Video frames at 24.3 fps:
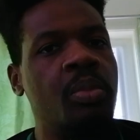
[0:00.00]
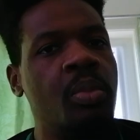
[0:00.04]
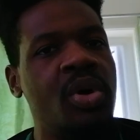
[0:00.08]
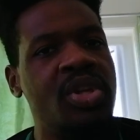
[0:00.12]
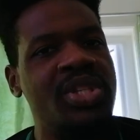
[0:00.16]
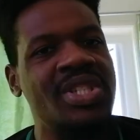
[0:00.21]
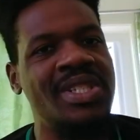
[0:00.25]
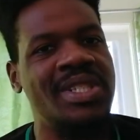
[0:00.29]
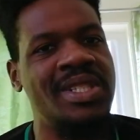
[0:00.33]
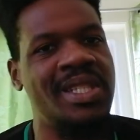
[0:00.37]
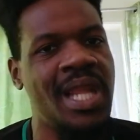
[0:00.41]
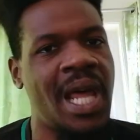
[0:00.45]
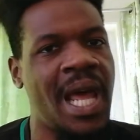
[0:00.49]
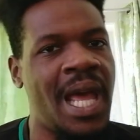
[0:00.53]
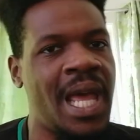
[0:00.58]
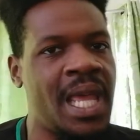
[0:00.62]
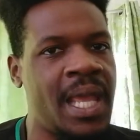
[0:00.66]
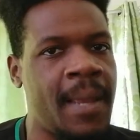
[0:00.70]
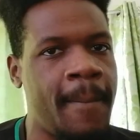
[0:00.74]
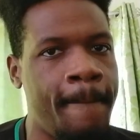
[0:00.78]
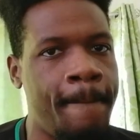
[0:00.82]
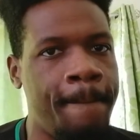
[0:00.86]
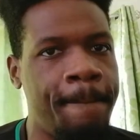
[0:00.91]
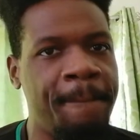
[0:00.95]
You know much
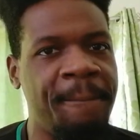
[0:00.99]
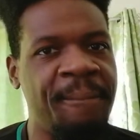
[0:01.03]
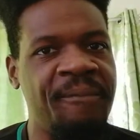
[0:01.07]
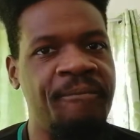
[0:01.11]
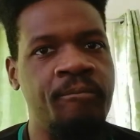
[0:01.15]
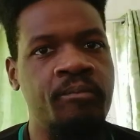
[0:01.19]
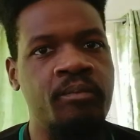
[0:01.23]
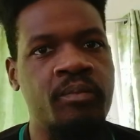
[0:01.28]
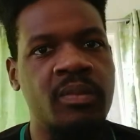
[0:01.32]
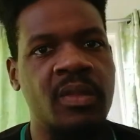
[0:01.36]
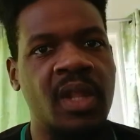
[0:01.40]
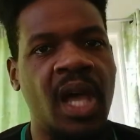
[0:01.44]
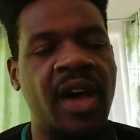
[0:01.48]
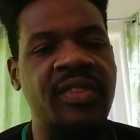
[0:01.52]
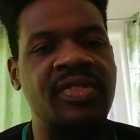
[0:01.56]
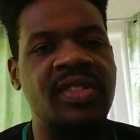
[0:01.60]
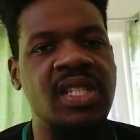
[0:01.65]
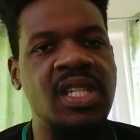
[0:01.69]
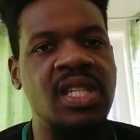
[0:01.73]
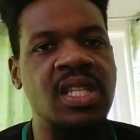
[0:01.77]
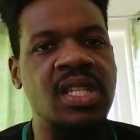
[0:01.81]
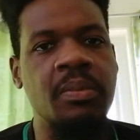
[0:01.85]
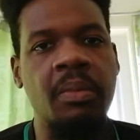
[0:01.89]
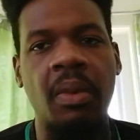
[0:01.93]
time
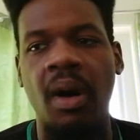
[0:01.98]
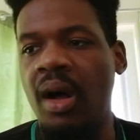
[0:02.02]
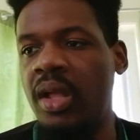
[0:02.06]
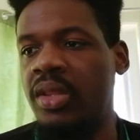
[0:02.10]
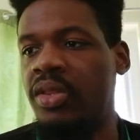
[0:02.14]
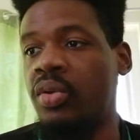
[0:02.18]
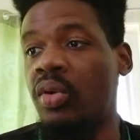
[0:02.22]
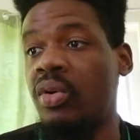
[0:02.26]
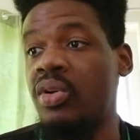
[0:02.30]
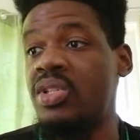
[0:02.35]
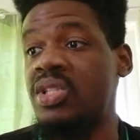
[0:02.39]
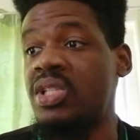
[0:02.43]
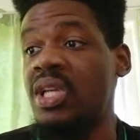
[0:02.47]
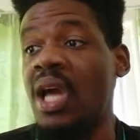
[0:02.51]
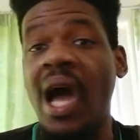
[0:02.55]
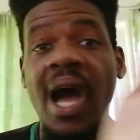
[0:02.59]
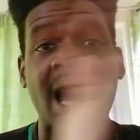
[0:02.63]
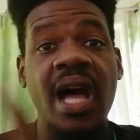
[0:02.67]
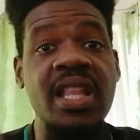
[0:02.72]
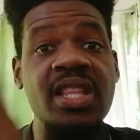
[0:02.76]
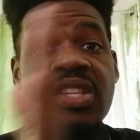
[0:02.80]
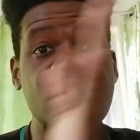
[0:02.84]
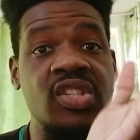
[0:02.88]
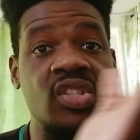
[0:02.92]
I've seen the ball touch
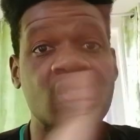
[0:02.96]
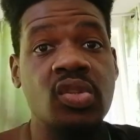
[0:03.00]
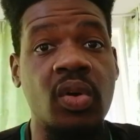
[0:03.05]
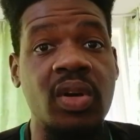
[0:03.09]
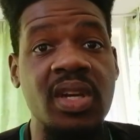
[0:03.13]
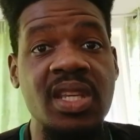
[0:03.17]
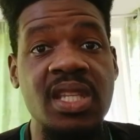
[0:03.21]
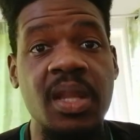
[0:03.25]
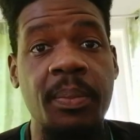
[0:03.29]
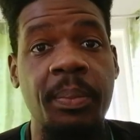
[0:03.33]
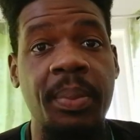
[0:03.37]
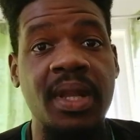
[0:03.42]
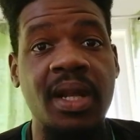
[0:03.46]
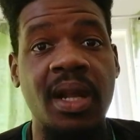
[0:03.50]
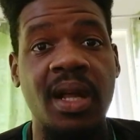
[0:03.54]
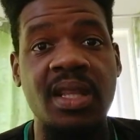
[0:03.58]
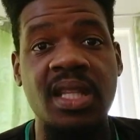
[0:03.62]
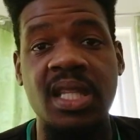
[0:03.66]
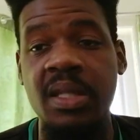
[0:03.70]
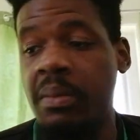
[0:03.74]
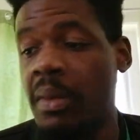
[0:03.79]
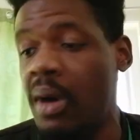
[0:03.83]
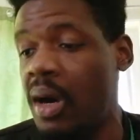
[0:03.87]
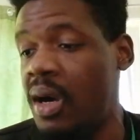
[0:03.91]
Hanso in the
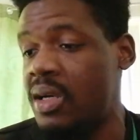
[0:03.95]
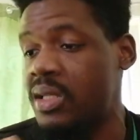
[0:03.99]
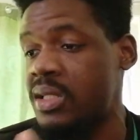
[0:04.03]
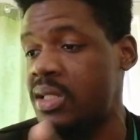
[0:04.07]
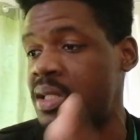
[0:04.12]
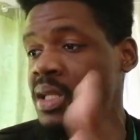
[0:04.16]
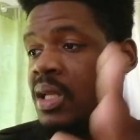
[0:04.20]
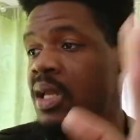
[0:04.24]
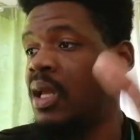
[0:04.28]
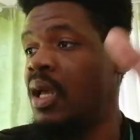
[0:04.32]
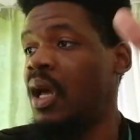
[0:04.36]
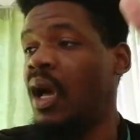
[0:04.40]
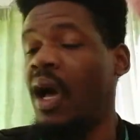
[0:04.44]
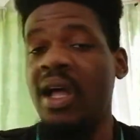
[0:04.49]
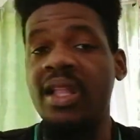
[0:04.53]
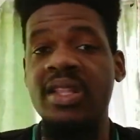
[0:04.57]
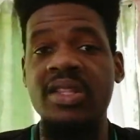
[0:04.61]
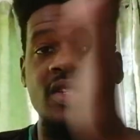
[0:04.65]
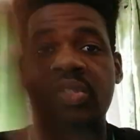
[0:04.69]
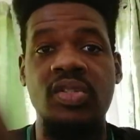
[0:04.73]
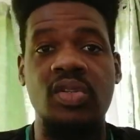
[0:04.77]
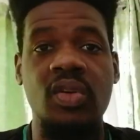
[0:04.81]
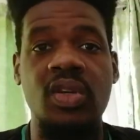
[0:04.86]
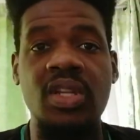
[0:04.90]
penalty box.
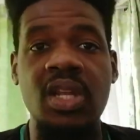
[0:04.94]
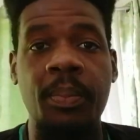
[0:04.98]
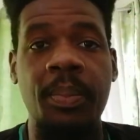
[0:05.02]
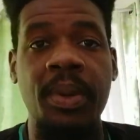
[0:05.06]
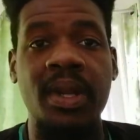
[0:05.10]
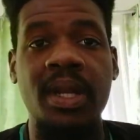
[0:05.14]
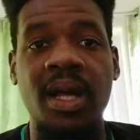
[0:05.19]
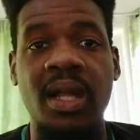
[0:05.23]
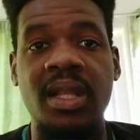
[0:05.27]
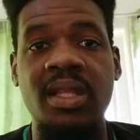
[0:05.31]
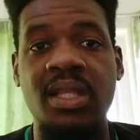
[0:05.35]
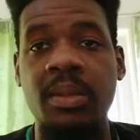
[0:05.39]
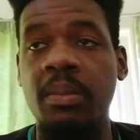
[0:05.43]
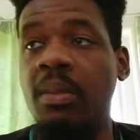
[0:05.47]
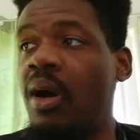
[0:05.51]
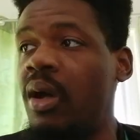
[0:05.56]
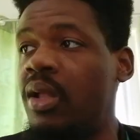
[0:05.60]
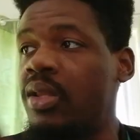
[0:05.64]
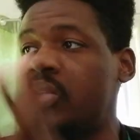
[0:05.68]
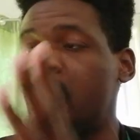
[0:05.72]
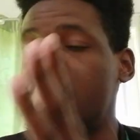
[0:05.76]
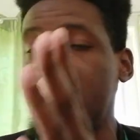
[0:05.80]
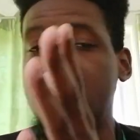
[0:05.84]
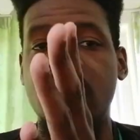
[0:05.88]
Hanso in the penalty
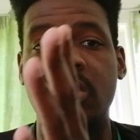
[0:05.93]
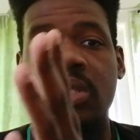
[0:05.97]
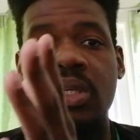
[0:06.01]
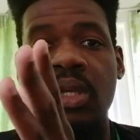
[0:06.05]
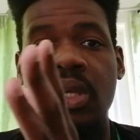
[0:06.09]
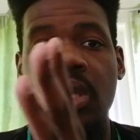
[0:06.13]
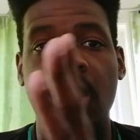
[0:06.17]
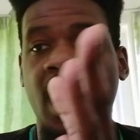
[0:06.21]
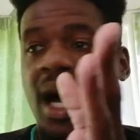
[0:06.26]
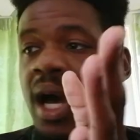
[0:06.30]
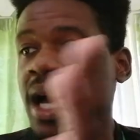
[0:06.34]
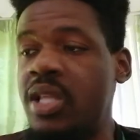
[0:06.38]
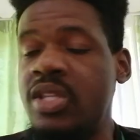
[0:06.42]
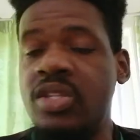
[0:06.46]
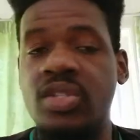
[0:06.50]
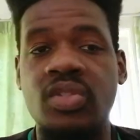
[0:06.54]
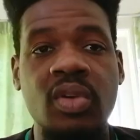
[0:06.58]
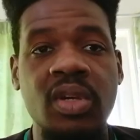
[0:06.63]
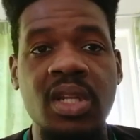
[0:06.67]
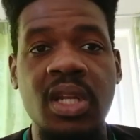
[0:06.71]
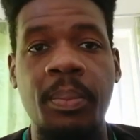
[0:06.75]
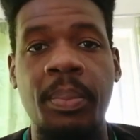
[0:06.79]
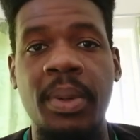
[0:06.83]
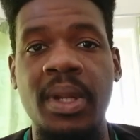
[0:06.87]
ball touch
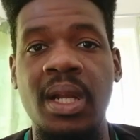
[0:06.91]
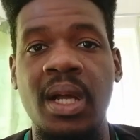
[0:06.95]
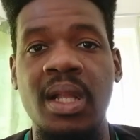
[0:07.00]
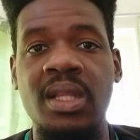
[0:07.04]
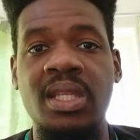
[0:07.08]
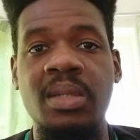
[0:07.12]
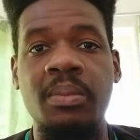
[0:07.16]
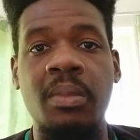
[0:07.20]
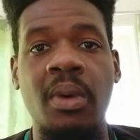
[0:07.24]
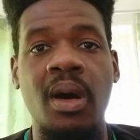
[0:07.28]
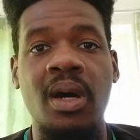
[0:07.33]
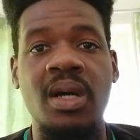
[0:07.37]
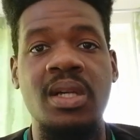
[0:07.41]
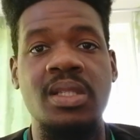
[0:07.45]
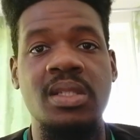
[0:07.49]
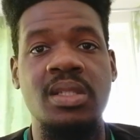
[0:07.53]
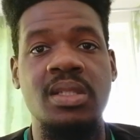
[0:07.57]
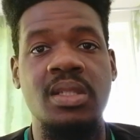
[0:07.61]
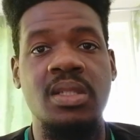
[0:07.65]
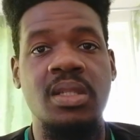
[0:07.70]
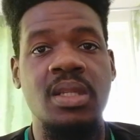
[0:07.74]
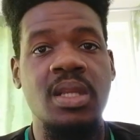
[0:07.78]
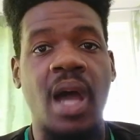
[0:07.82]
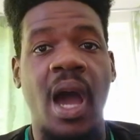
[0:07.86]
Hanso in the penalty
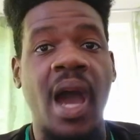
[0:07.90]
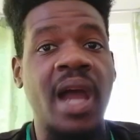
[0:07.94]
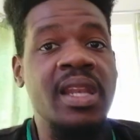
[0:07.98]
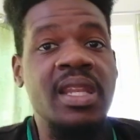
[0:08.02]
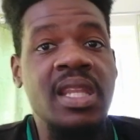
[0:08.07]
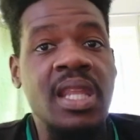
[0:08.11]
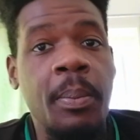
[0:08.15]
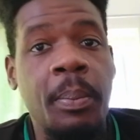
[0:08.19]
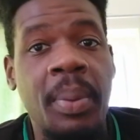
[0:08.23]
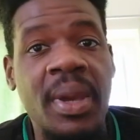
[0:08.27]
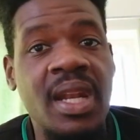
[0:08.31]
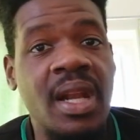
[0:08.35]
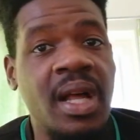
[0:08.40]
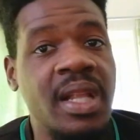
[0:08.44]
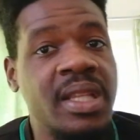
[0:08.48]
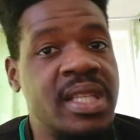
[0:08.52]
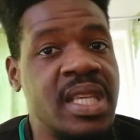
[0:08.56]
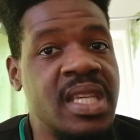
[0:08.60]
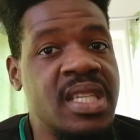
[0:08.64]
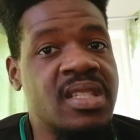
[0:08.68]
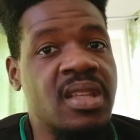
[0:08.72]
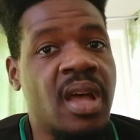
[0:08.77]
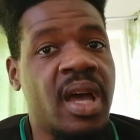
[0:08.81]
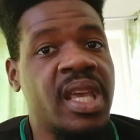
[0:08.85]
box. And the
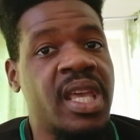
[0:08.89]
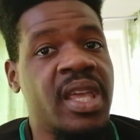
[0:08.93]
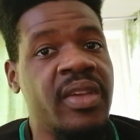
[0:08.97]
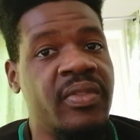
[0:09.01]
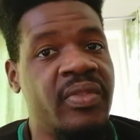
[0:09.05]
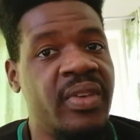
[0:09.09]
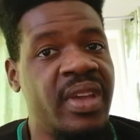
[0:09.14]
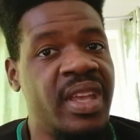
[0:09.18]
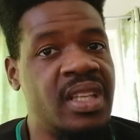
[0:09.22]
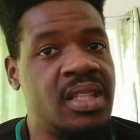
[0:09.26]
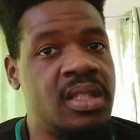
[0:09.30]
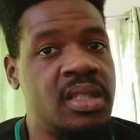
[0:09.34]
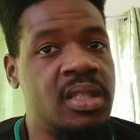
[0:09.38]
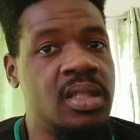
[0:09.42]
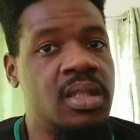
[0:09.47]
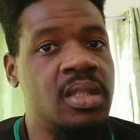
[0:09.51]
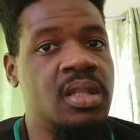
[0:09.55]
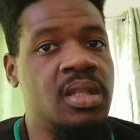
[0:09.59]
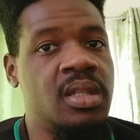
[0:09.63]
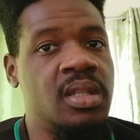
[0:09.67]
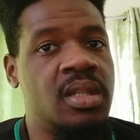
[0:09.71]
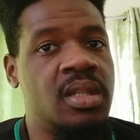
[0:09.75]
penalty is not given.